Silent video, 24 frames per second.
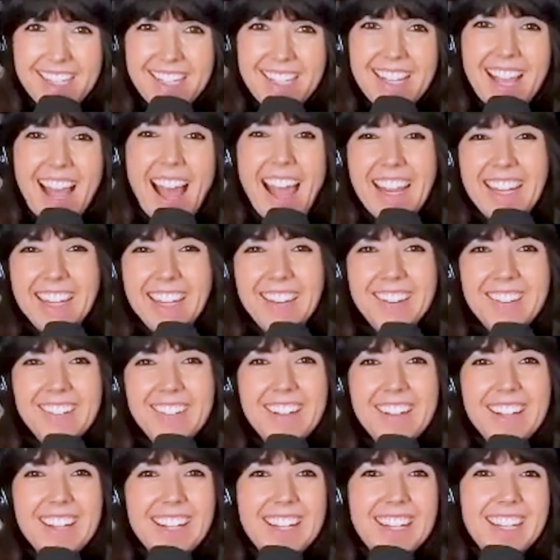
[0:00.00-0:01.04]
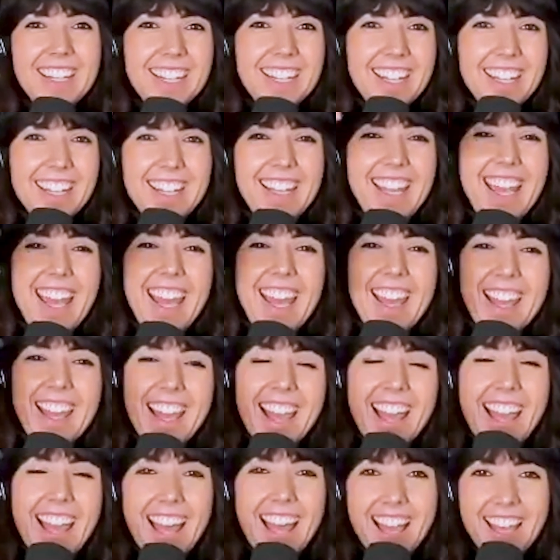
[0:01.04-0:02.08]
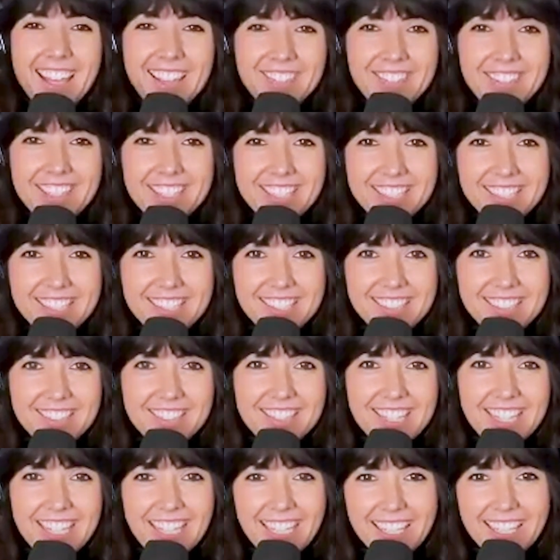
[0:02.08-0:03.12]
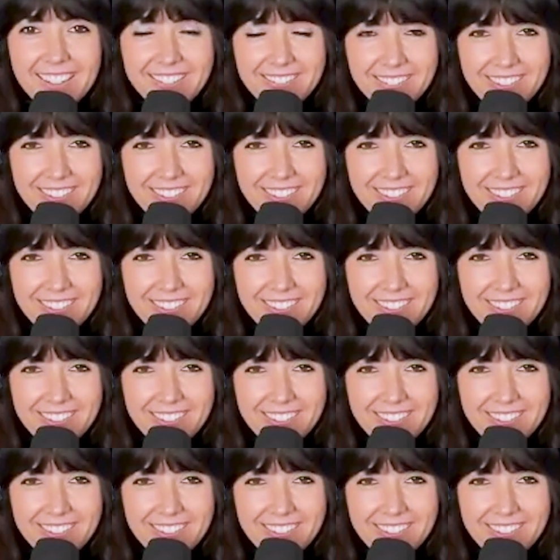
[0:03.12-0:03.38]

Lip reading: I know. Okay. I miss you. Thank you for